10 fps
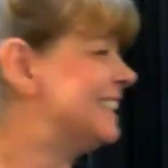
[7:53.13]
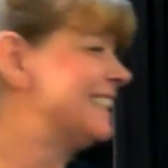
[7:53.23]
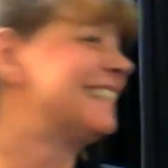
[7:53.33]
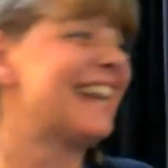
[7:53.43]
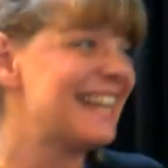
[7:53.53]

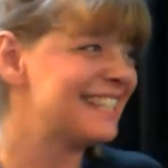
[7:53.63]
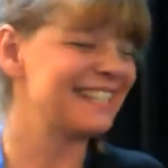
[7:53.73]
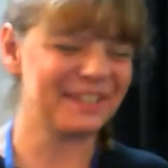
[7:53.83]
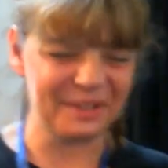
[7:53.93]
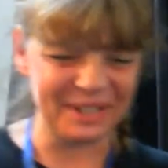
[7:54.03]
this nice
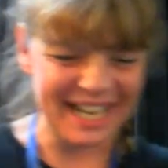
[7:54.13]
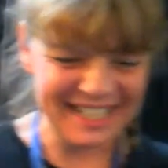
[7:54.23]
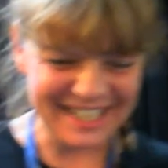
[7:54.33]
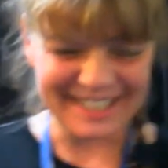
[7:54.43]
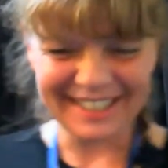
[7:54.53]

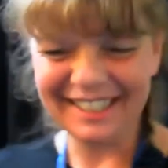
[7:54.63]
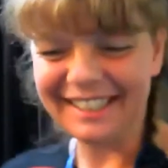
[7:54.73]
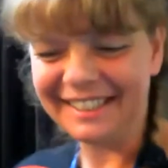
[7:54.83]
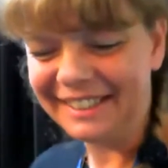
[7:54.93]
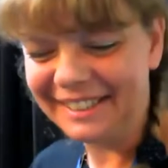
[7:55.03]
introduction.
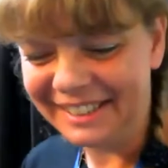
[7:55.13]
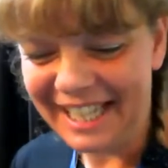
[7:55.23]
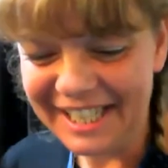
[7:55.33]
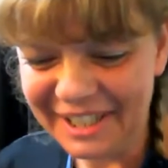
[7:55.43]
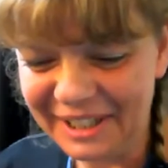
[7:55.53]

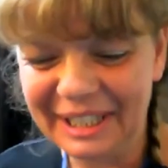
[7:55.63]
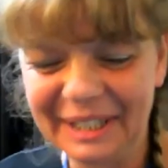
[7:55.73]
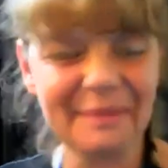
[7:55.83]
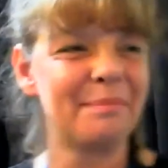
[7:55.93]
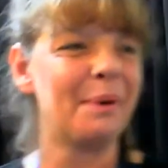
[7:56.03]

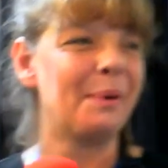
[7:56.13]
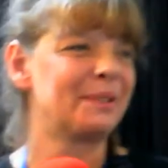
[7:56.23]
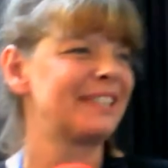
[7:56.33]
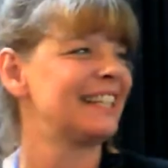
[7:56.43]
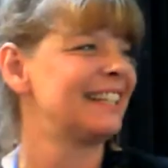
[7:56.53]
Actually,
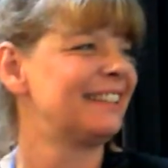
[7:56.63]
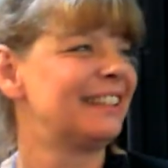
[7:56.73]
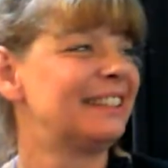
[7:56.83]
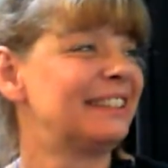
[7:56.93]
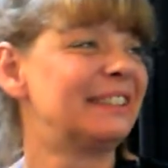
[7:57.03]
both
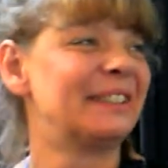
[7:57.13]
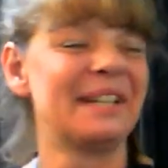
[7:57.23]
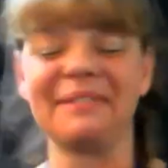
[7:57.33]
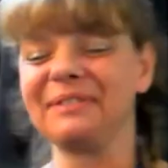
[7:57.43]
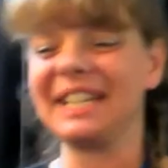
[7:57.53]

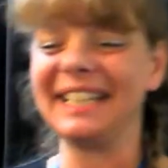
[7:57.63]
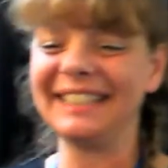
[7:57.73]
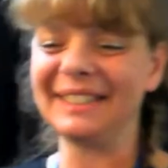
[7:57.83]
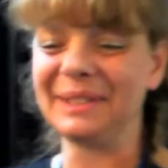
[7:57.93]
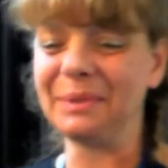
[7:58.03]
have
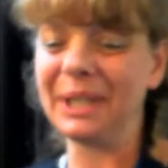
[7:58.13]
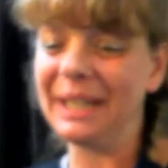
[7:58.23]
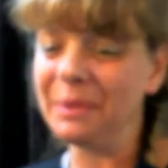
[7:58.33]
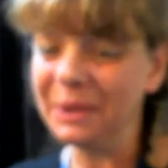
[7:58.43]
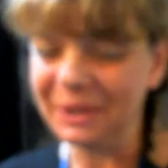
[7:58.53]
said what
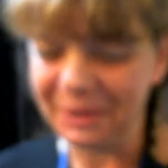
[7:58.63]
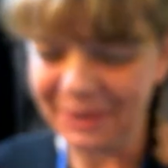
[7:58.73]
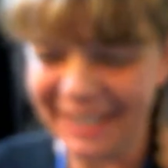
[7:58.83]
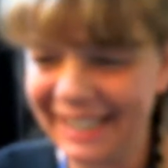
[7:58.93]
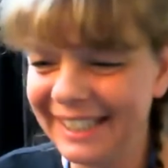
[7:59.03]
I wanted to
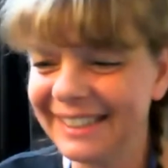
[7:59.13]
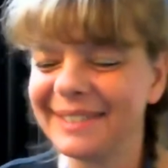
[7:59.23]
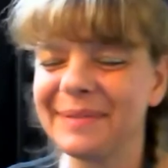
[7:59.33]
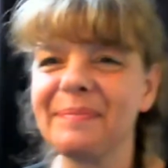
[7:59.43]
say.